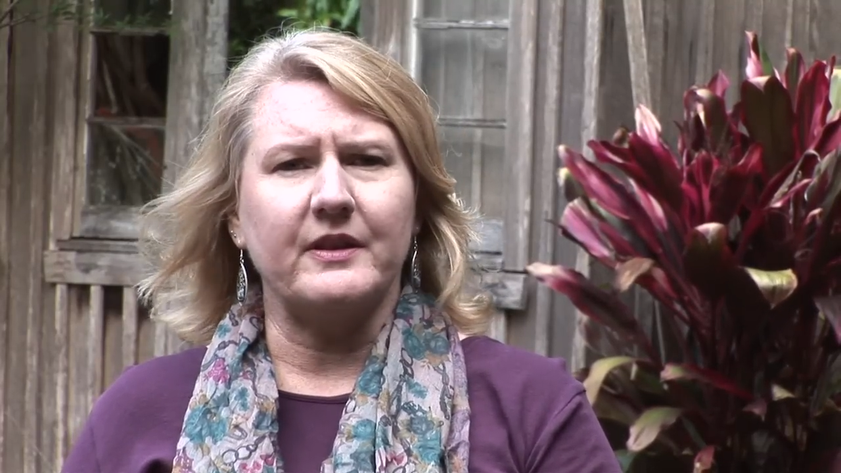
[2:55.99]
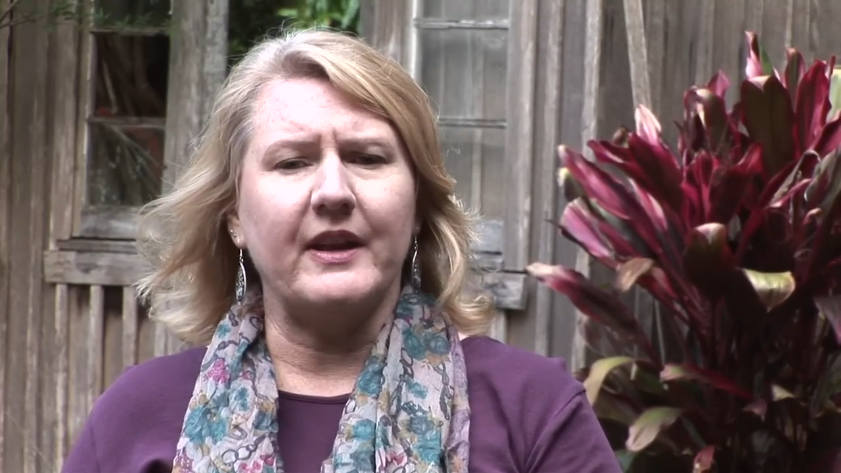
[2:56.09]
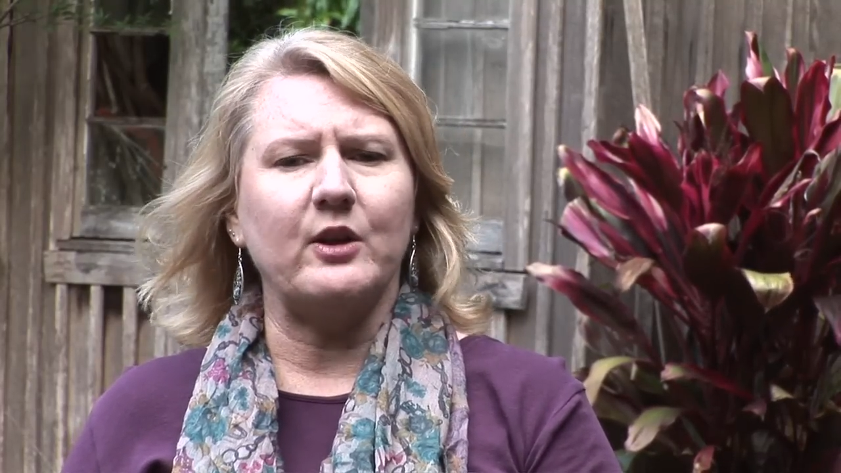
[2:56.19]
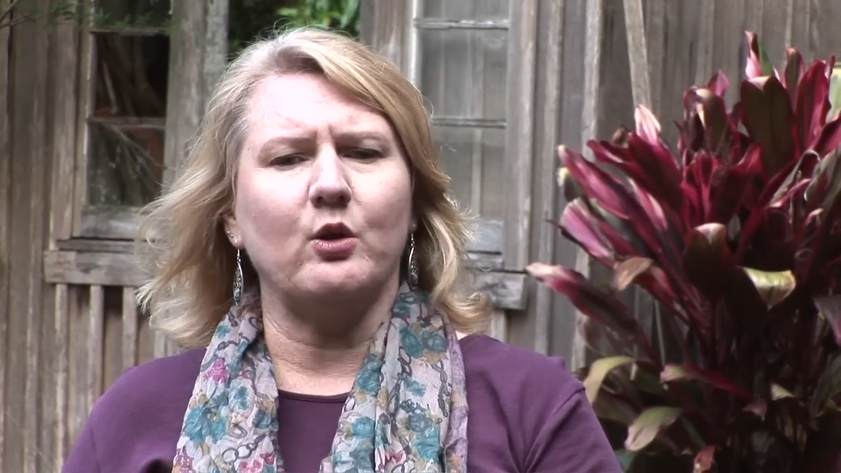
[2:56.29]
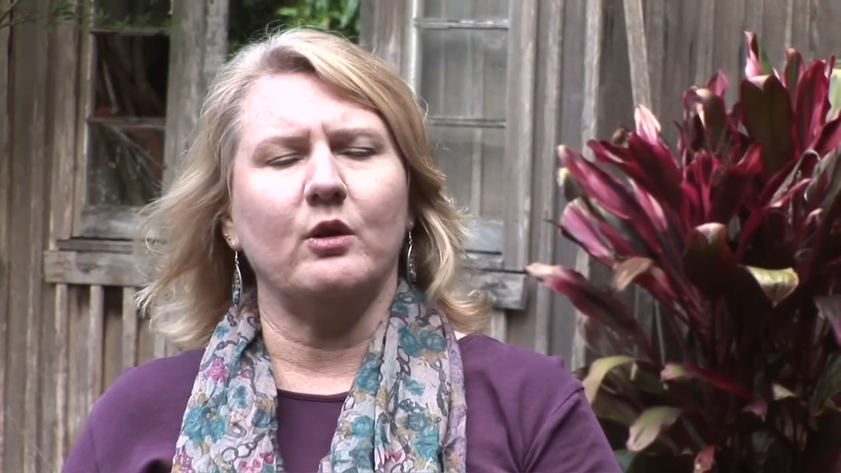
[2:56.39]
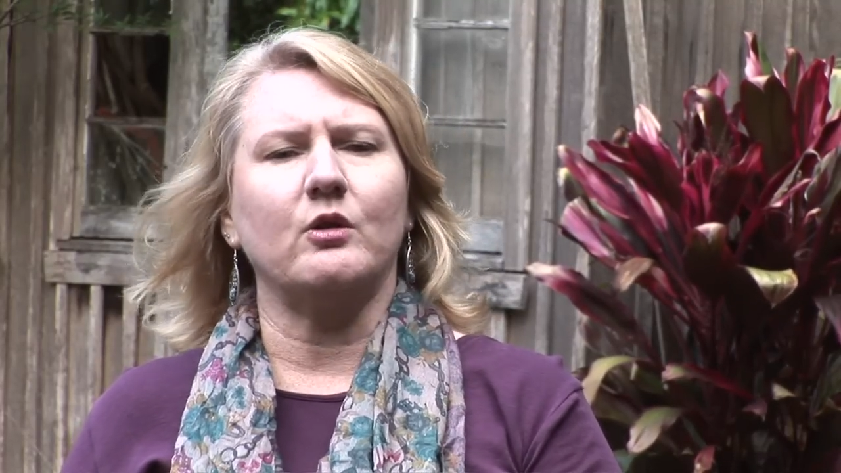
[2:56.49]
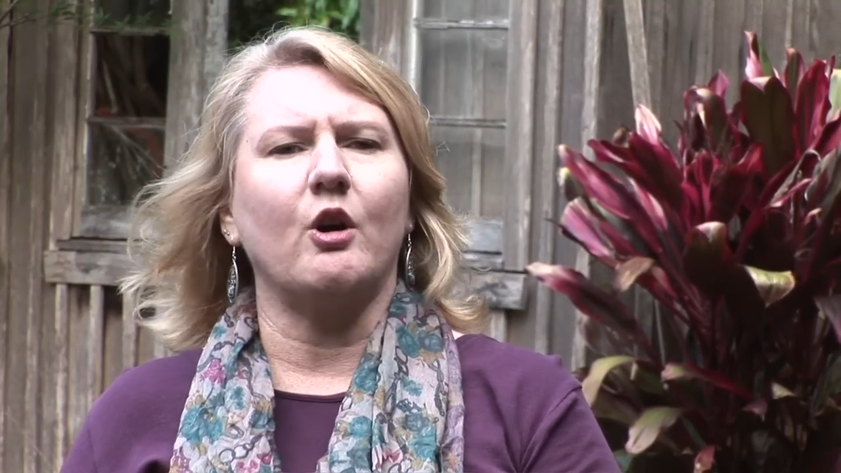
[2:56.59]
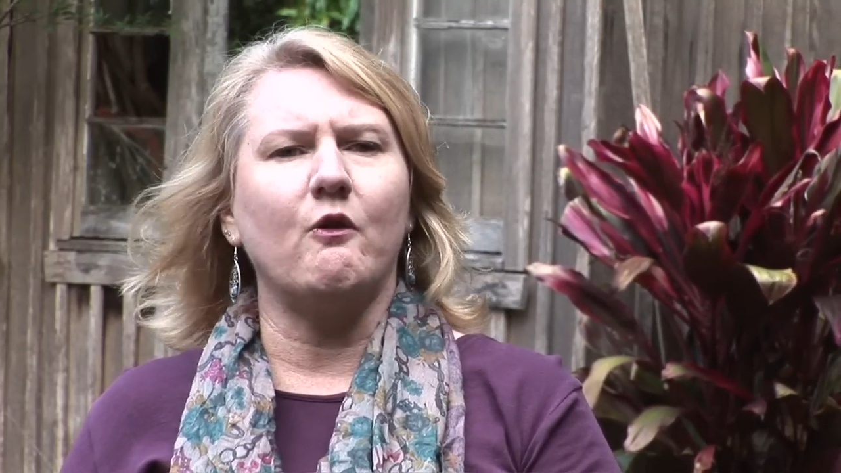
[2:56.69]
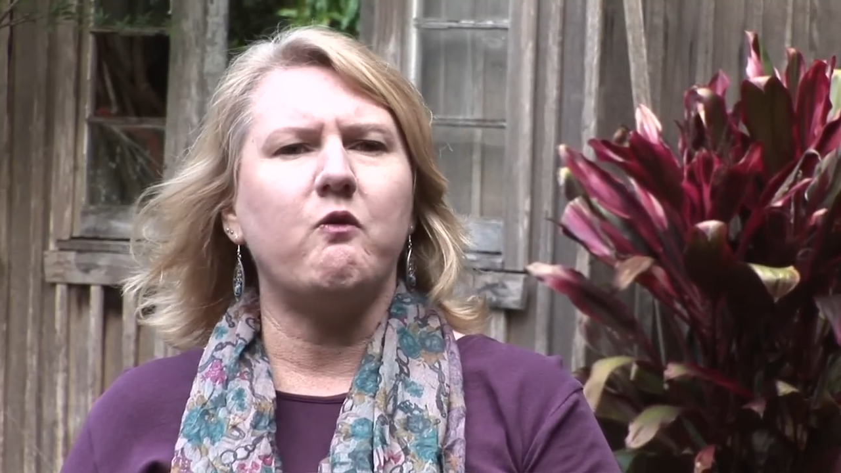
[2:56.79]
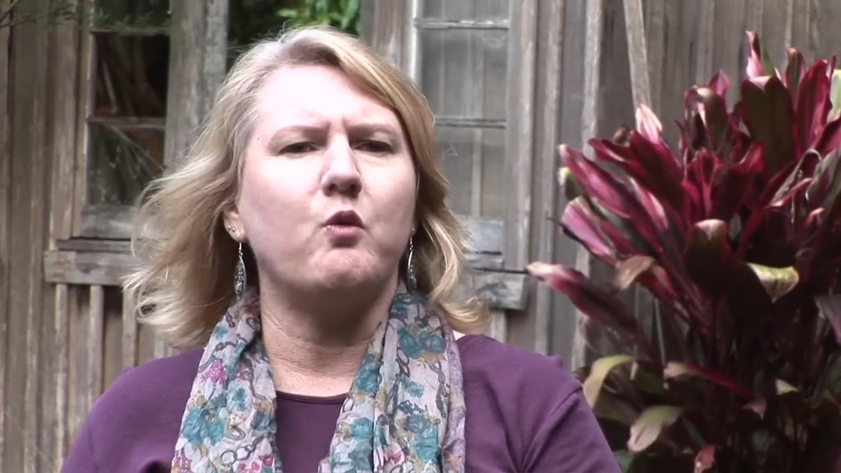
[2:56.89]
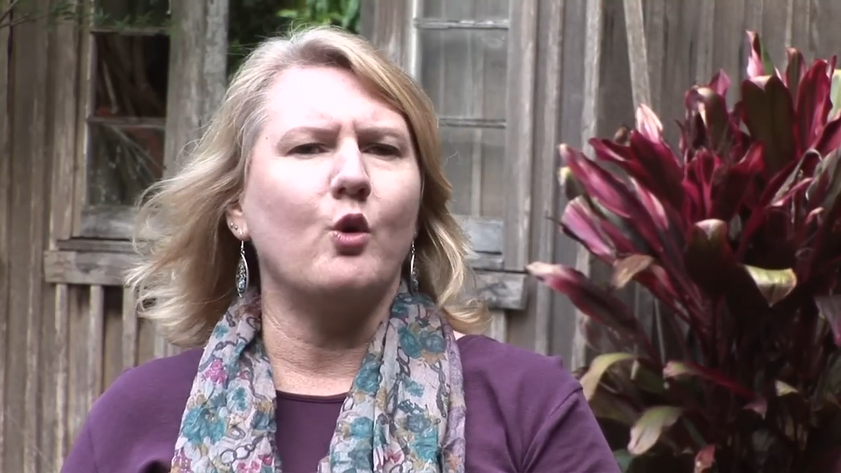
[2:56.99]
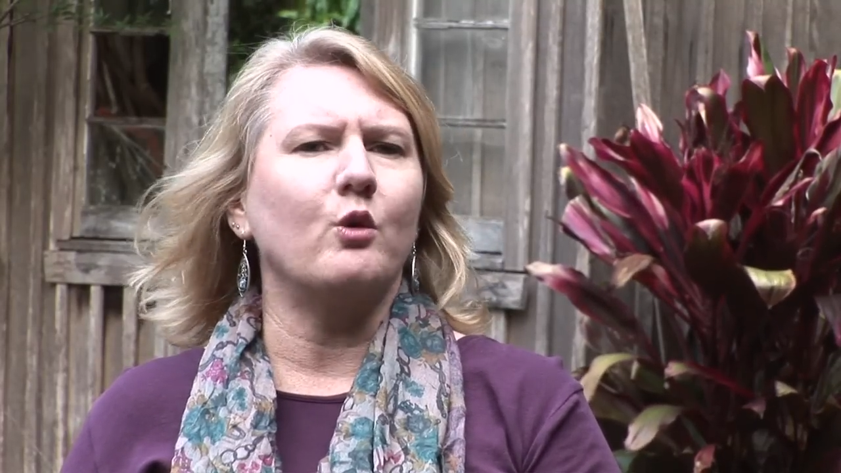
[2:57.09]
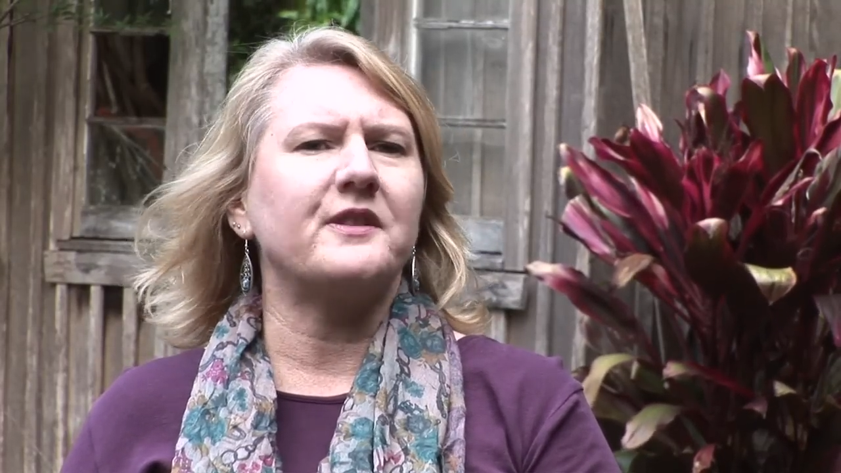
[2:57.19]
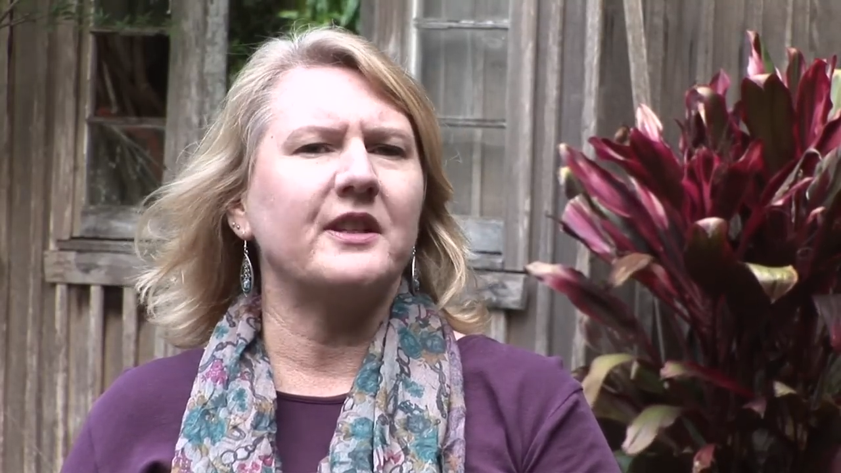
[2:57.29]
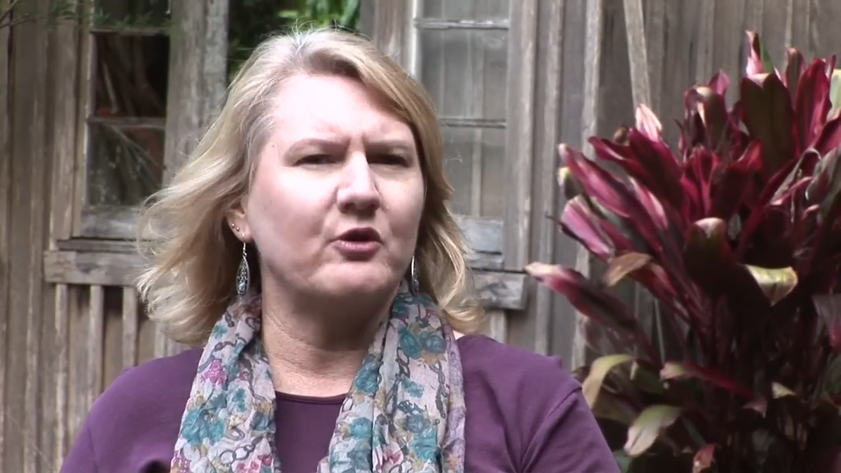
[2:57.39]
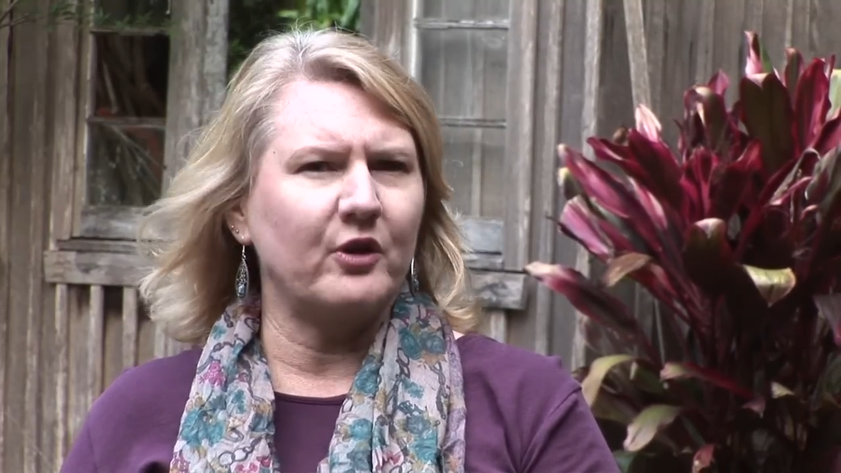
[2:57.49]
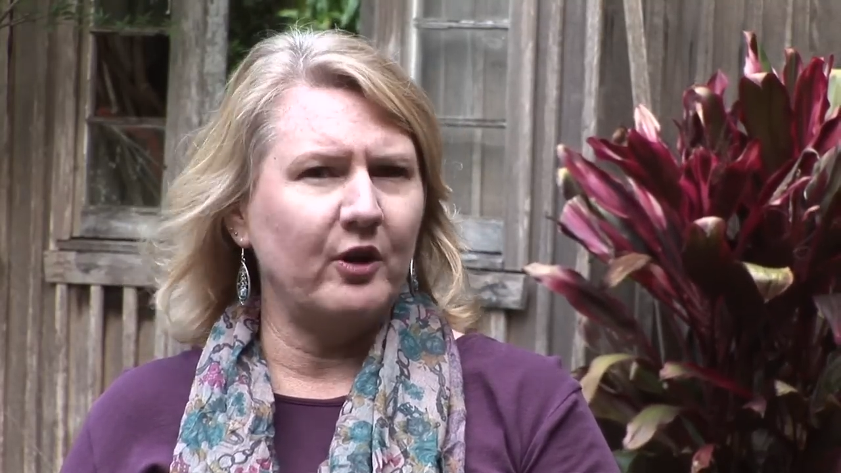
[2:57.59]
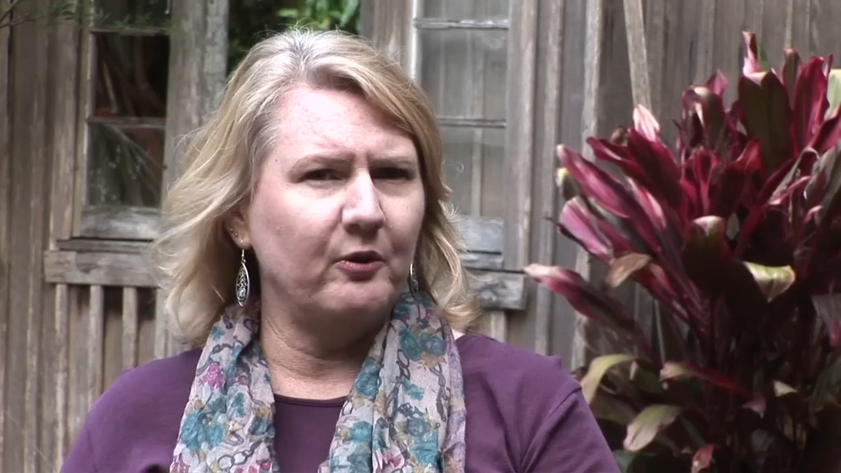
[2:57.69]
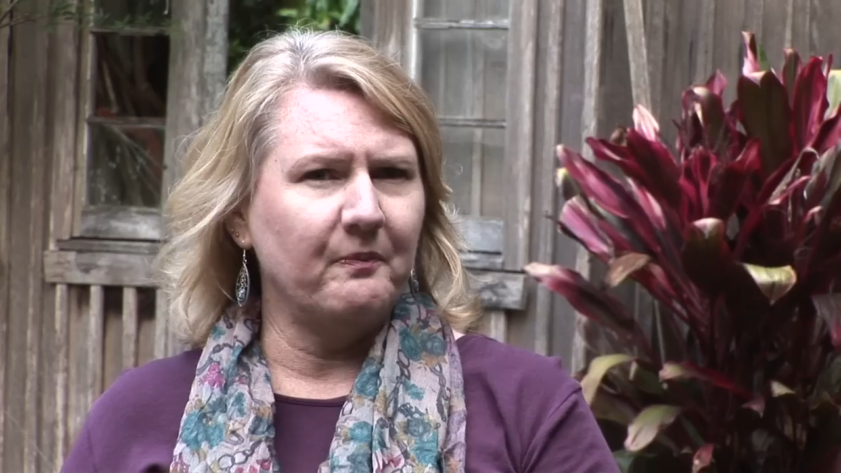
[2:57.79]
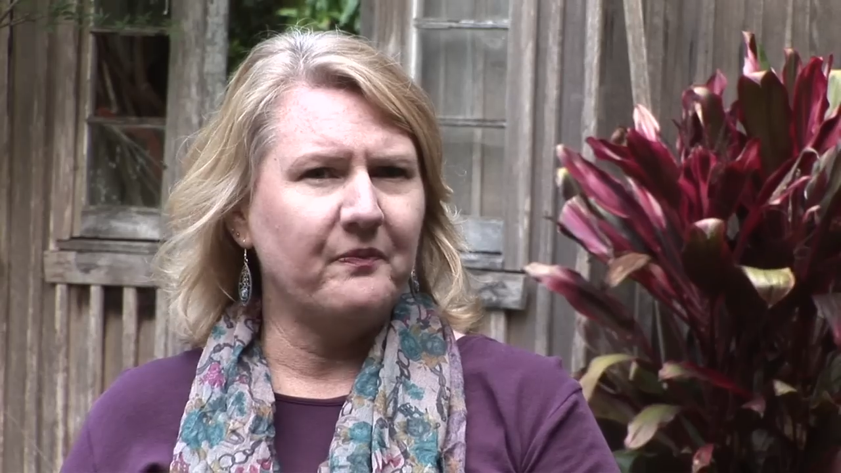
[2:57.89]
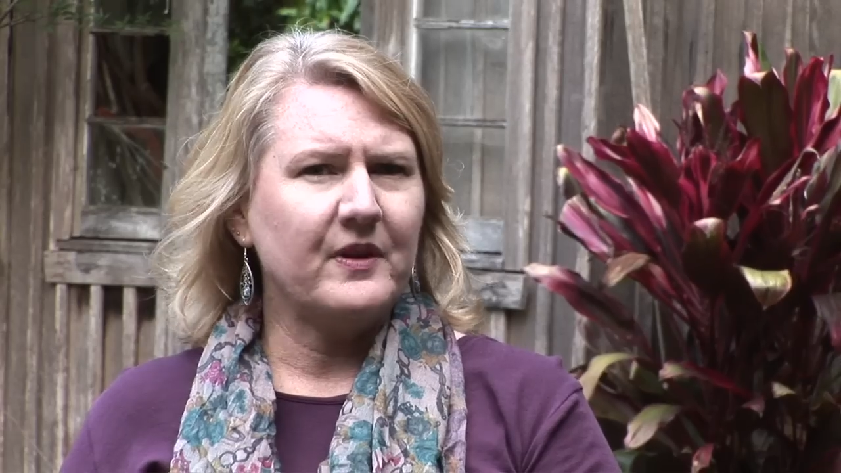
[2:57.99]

and they call it Gulf War Syndrome.